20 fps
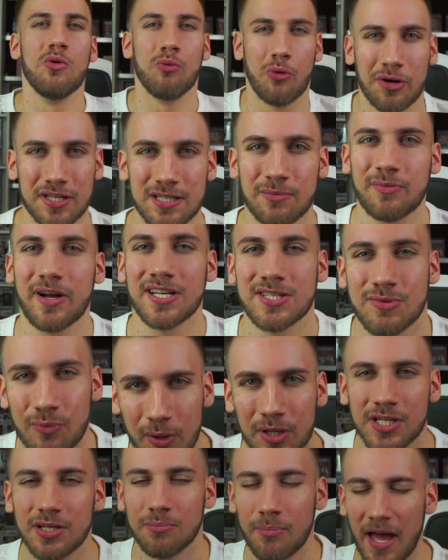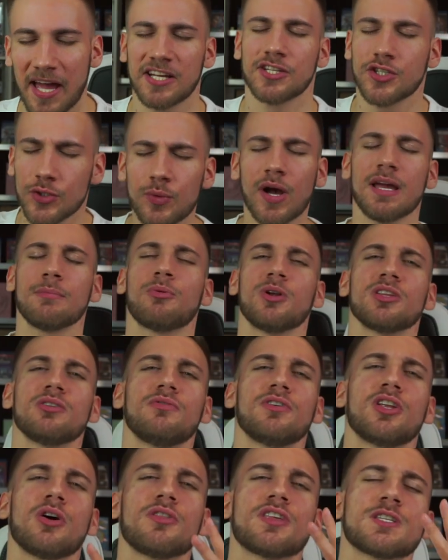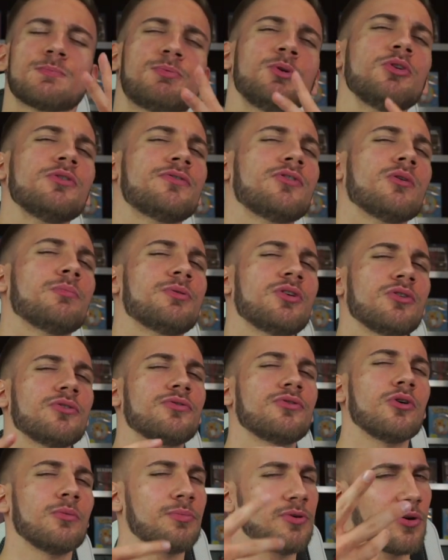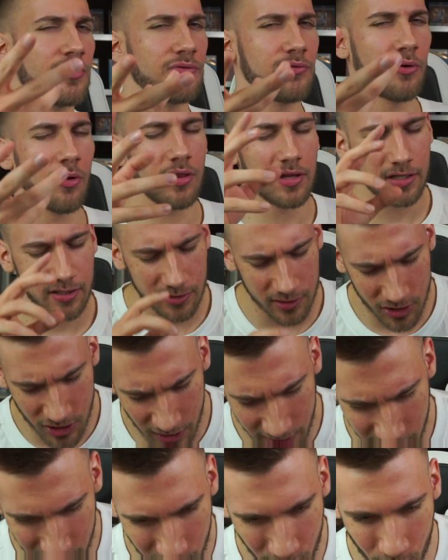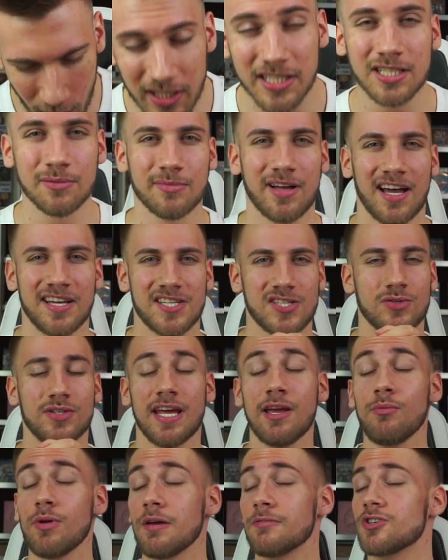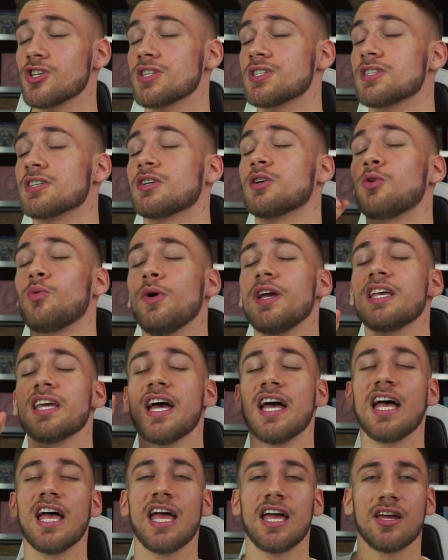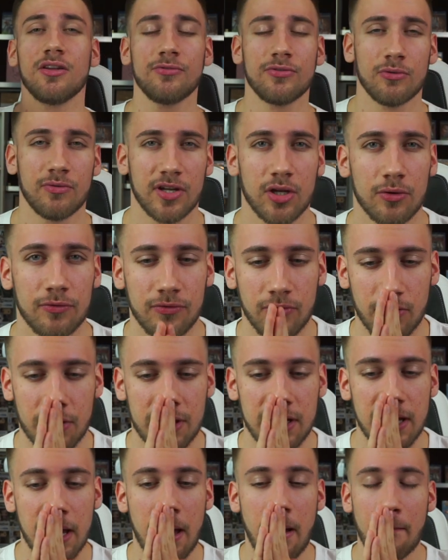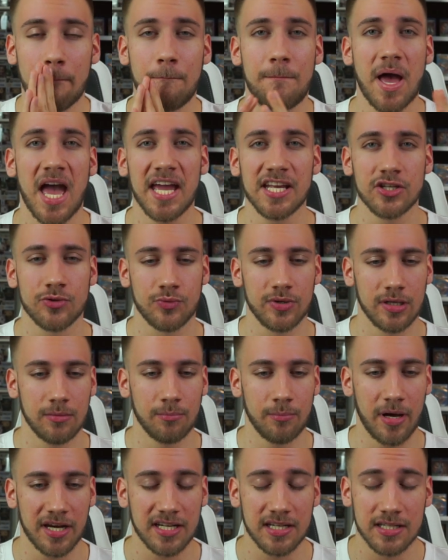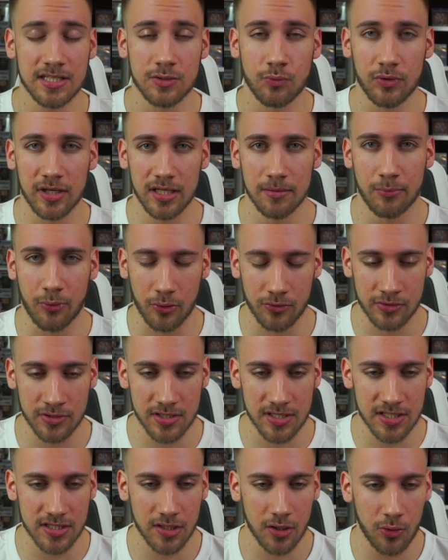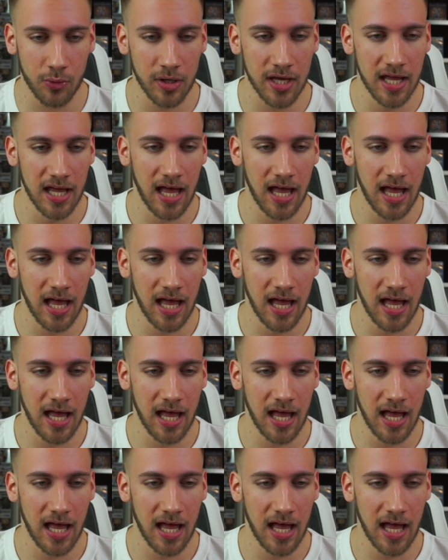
What is up, guys, and welcome back to a brand new video on this beautiful, beautiful, beautiful channel. Welcome, guys. Today we have just a quick info video for the Patreon, but it is really important, so